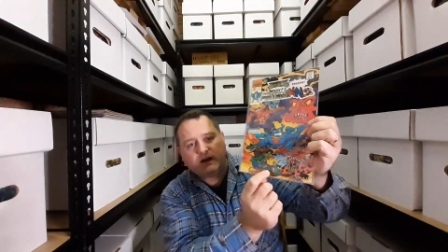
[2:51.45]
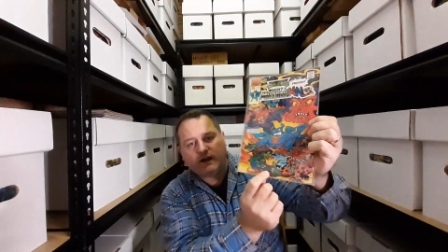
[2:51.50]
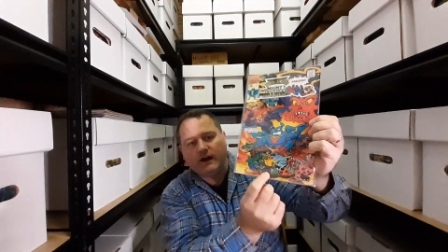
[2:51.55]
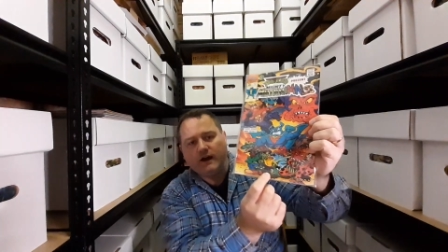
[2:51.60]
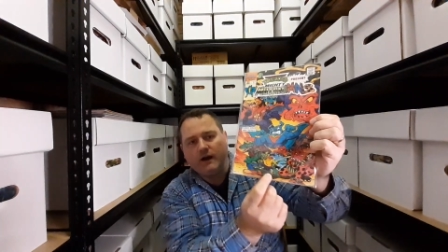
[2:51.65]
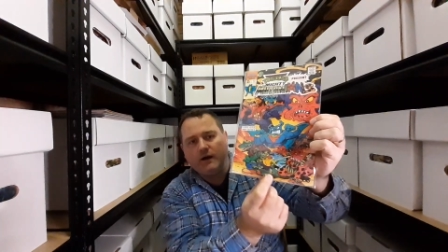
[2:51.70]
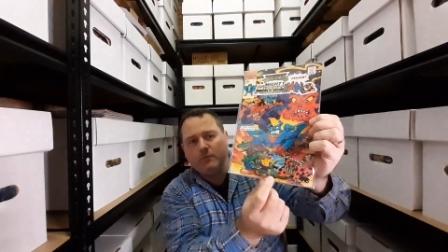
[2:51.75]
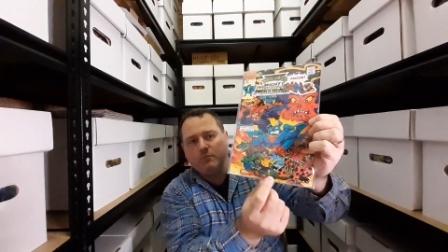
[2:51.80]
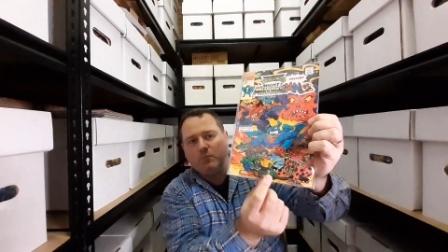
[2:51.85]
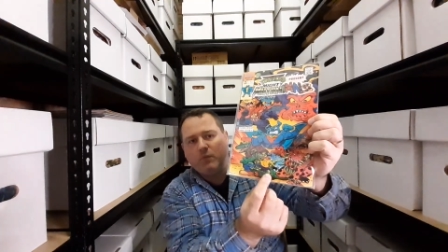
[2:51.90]

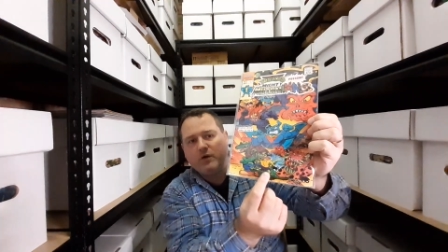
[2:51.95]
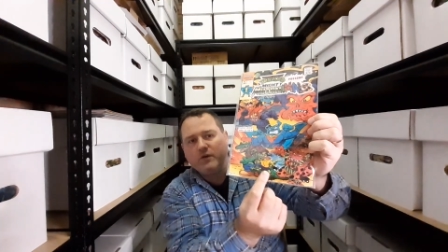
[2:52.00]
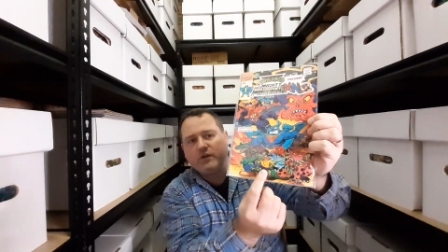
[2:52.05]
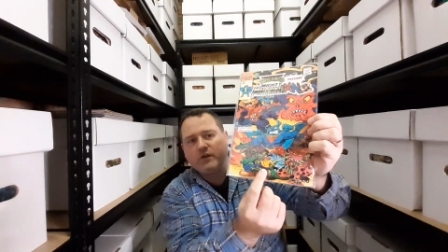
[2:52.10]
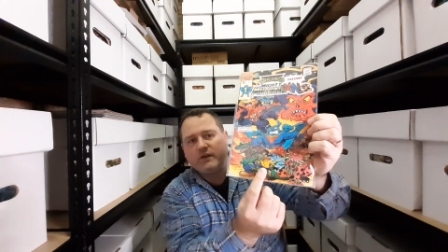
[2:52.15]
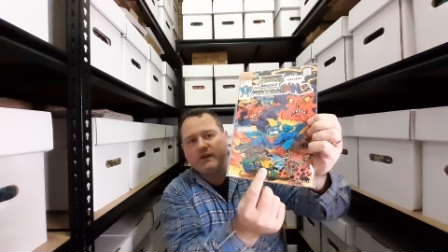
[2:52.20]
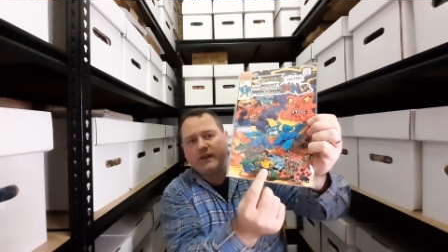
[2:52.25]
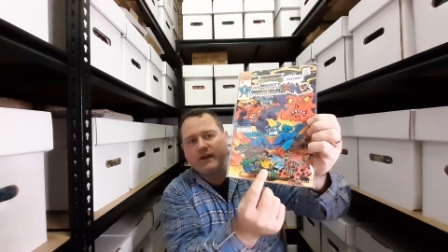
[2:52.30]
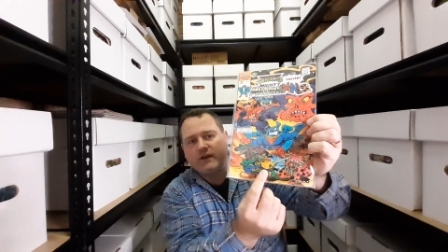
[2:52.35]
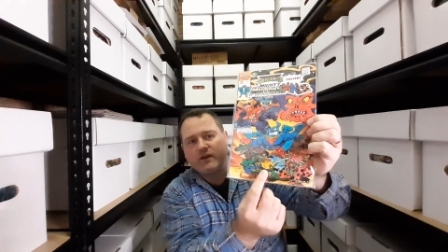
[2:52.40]
Mondo
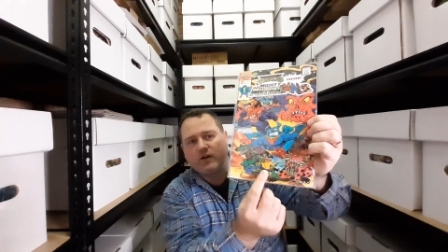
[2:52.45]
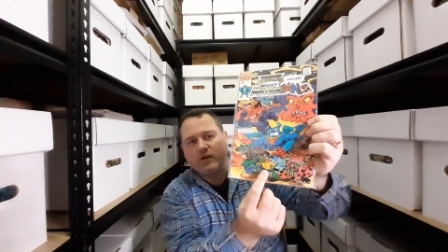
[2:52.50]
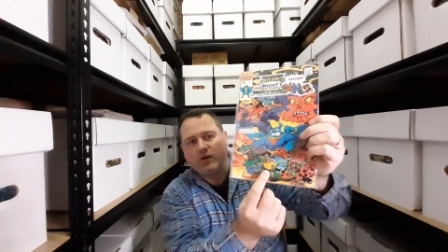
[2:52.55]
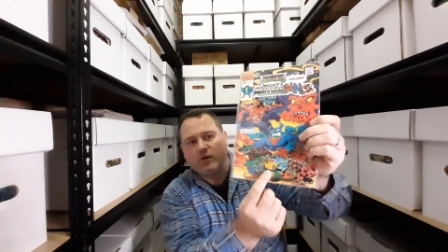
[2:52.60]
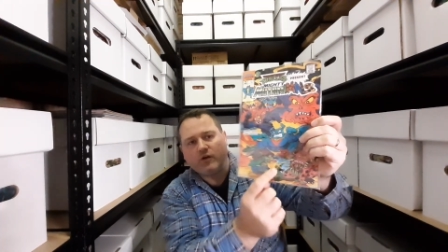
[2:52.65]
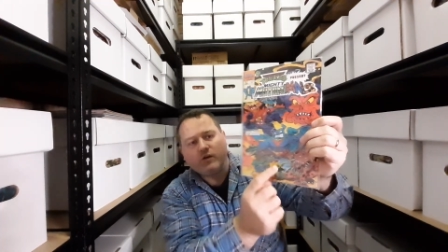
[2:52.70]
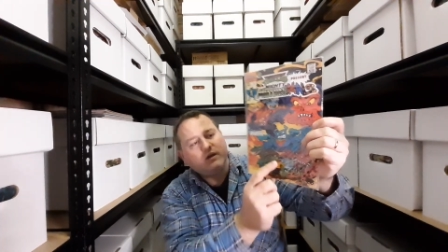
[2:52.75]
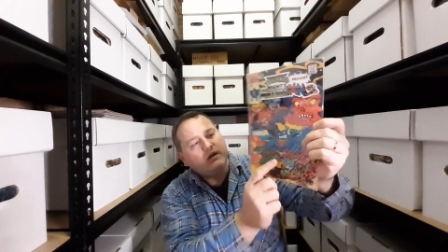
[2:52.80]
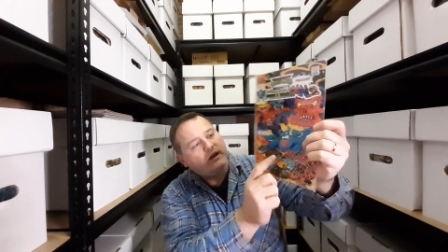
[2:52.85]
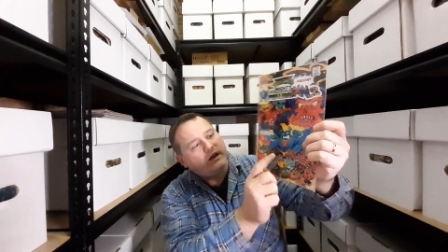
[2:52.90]

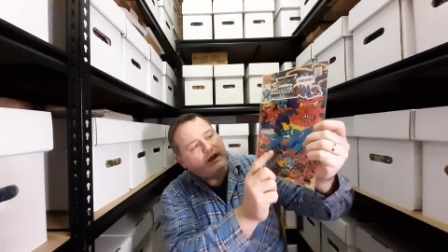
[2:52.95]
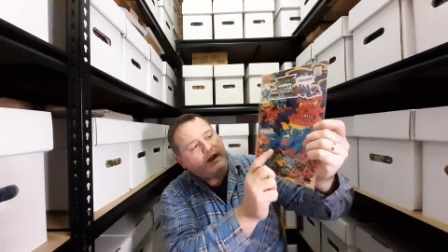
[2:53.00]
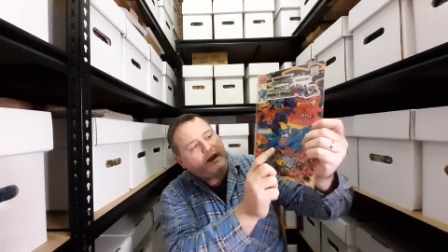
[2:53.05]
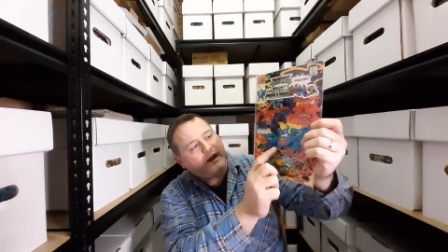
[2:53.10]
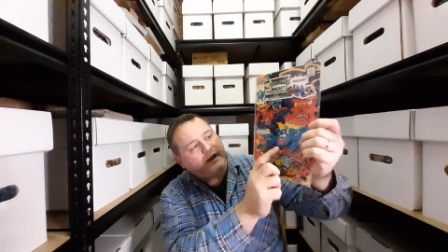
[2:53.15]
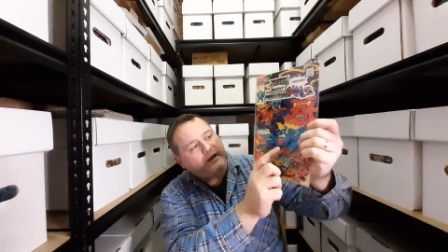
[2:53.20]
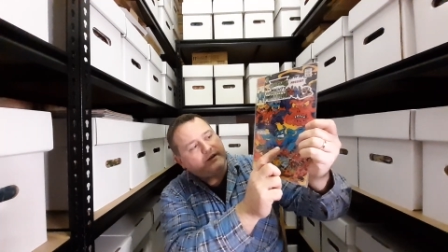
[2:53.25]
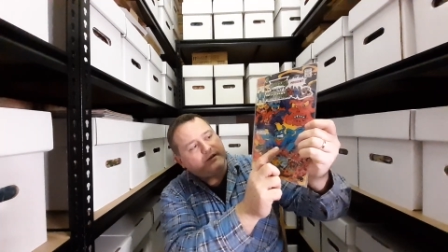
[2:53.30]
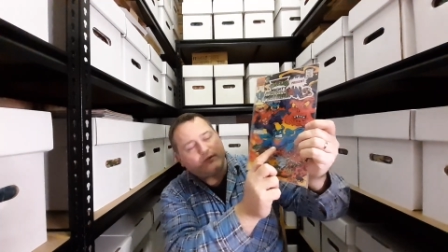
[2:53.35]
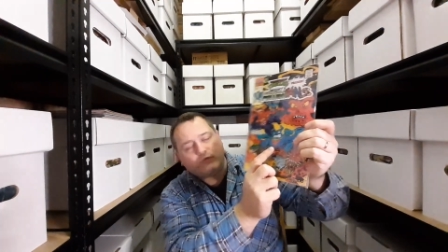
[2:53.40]
Gecko
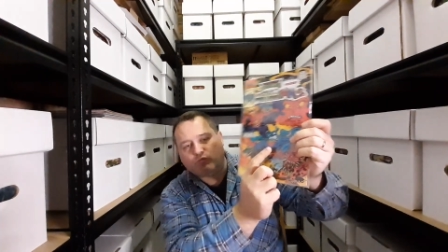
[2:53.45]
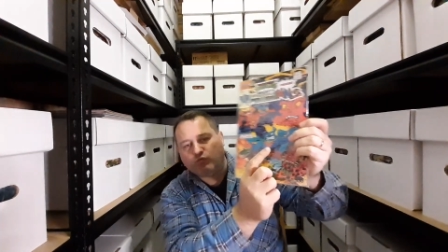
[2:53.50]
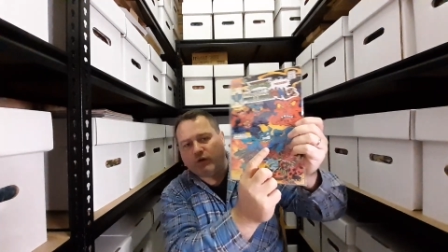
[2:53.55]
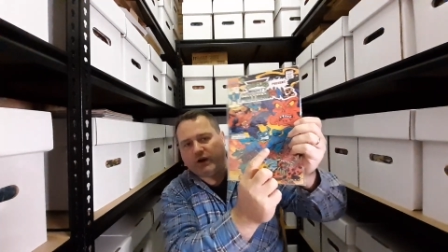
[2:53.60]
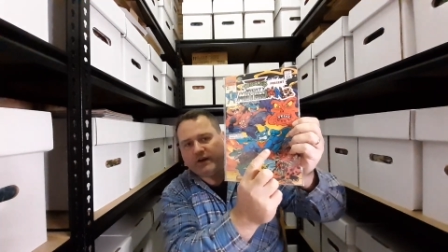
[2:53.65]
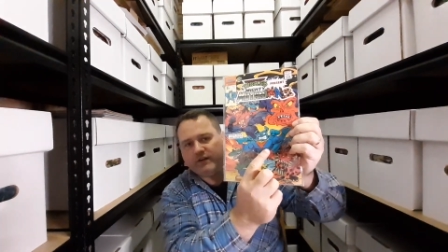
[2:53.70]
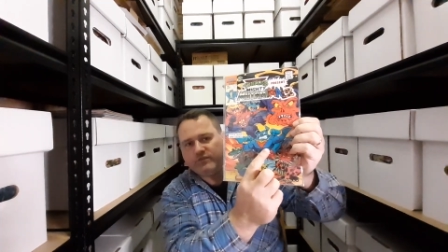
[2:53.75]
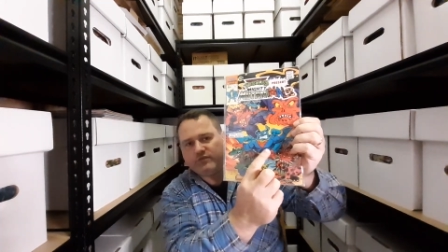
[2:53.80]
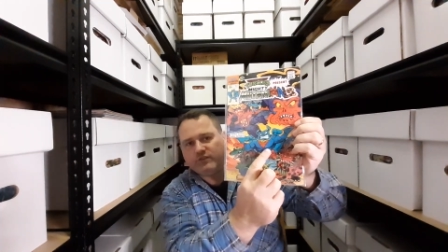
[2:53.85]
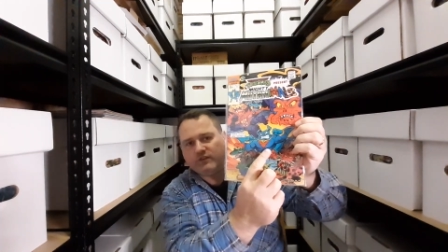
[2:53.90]
and
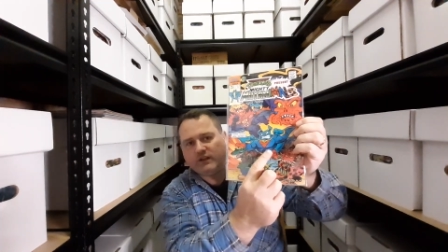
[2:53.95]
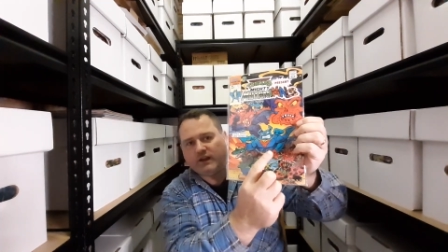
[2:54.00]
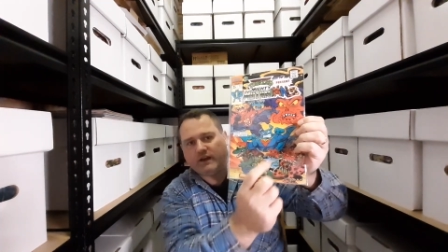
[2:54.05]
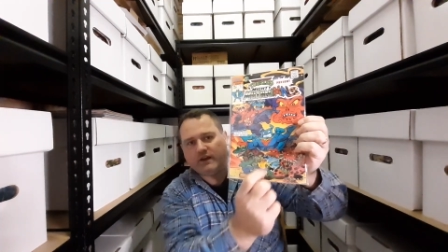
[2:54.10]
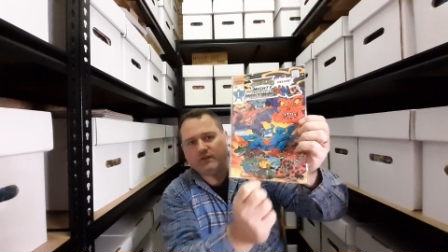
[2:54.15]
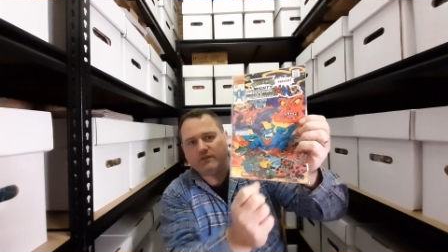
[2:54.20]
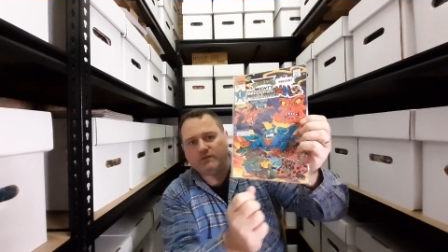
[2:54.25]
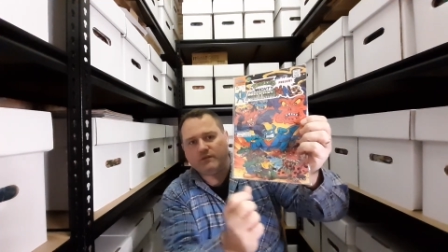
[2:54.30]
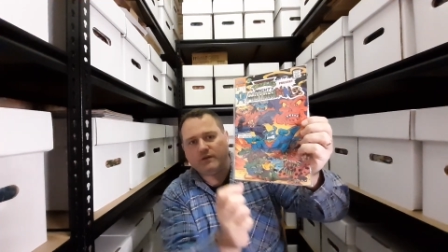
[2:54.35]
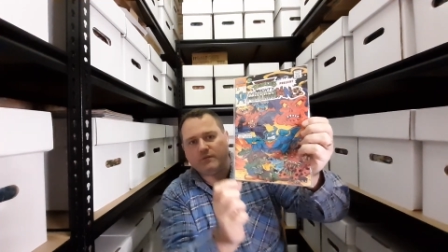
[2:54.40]
Ray
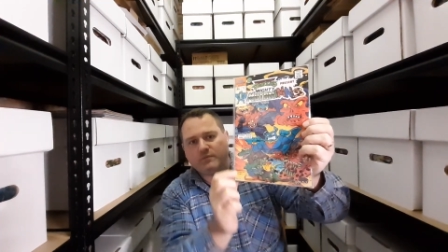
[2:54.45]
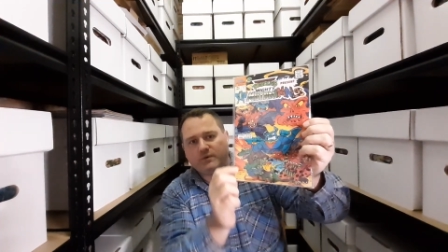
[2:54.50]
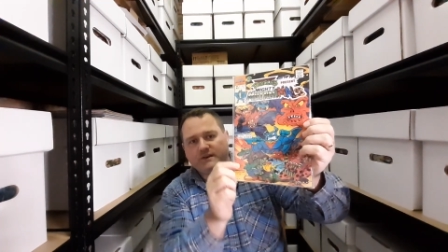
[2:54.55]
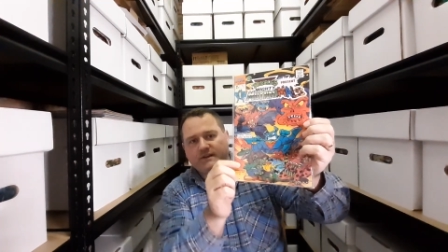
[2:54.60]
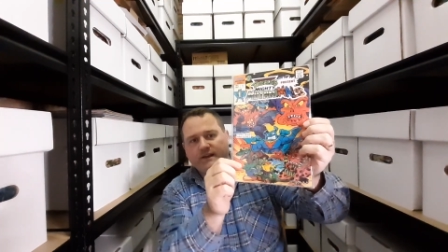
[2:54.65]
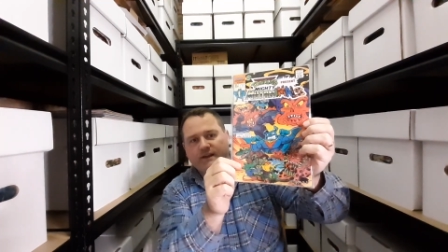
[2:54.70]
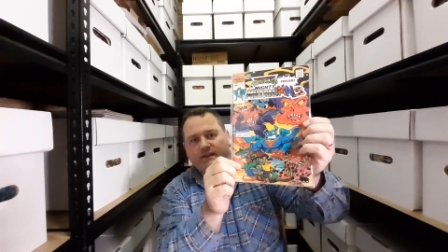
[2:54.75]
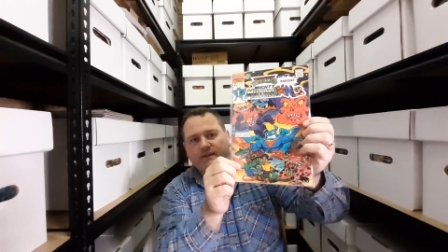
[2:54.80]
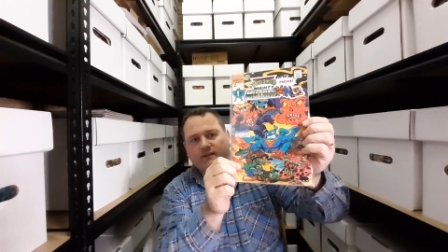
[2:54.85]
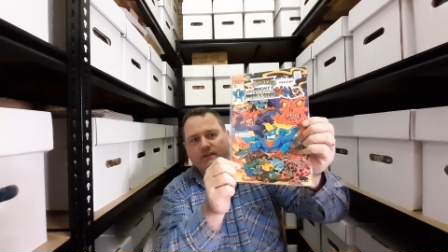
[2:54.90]
Fillet in
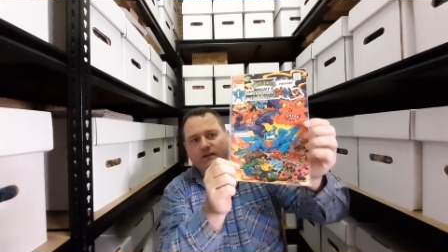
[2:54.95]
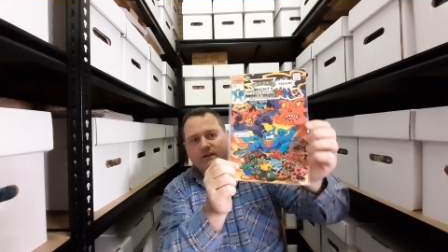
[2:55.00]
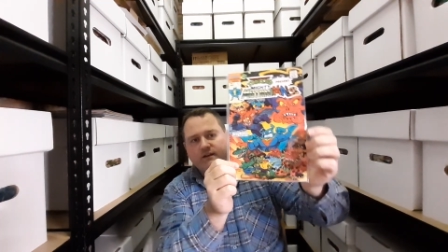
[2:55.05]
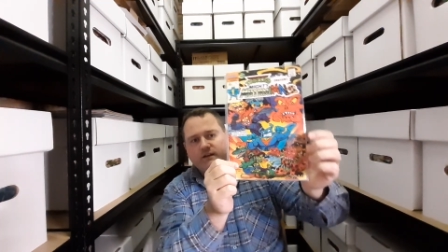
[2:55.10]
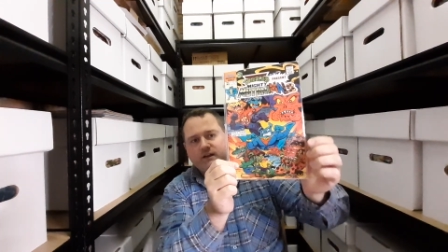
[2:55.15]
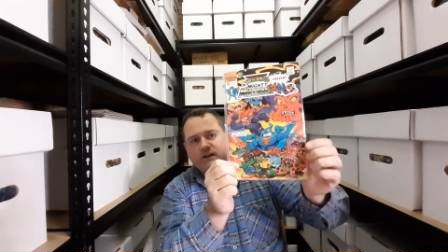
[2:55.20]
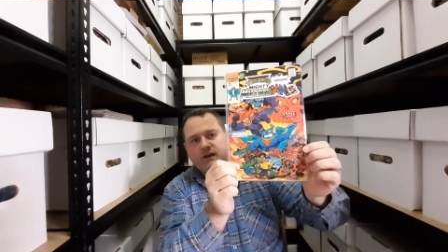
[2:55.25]
particular.